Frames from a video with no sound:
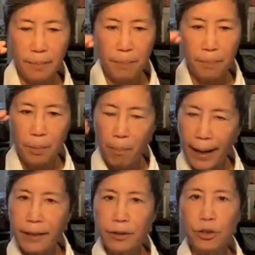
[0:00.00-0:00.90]

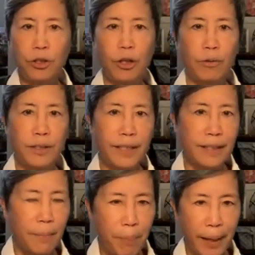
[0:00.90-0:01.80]
milestones and
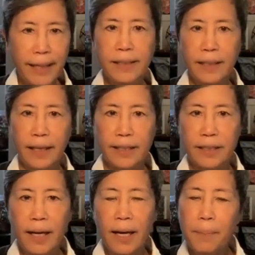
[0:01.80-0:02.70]
the basics,
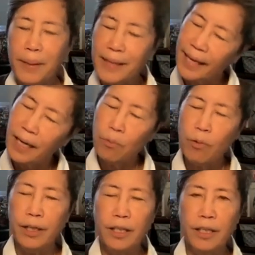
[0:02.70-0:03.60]
but then I
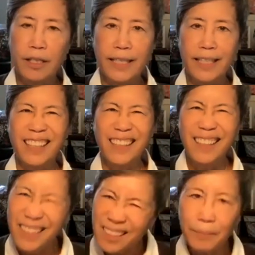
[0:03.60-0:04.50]
want you to dig a
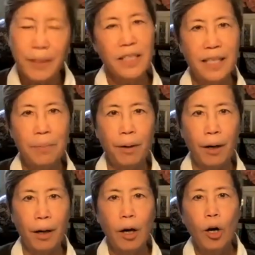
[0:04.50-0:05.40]
little bit
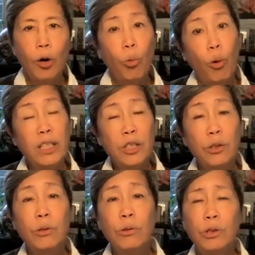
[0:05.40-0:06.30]
deeper. What do
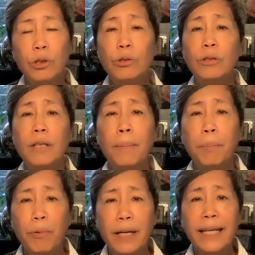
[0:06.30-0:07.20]
you do that
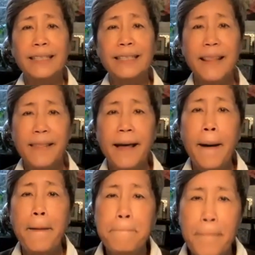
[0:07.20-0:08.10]
brings
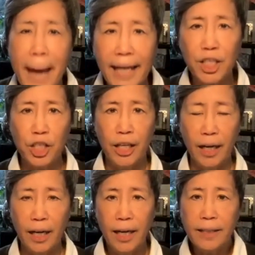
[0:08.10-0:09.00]
the
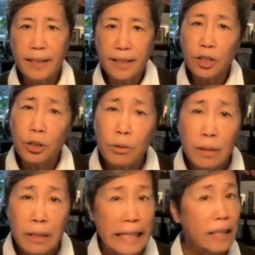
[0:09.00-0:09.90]
magic that is
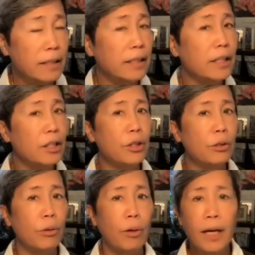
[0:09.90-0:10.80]
uniquely
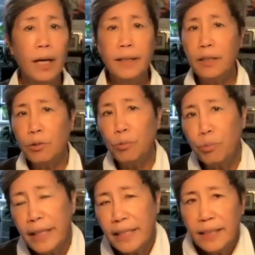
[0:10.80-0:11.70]
you, that the
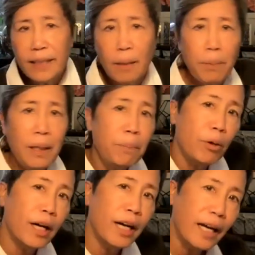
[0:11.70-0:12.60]
reason that people
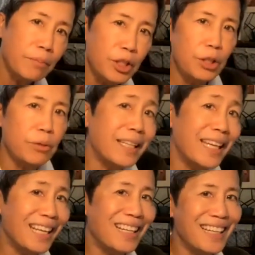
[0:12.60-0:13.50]
come to you
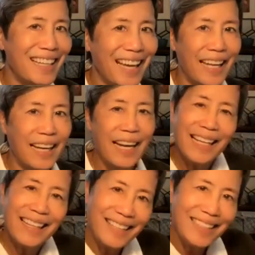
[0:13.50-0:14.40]
again and again,
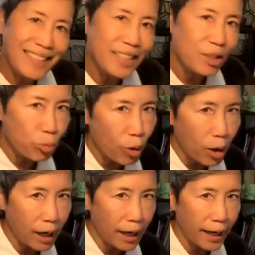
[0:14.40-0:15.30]
this is
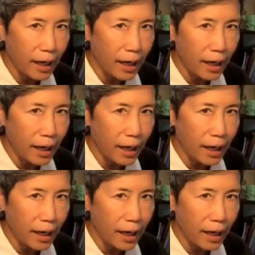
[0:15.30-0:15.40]
why?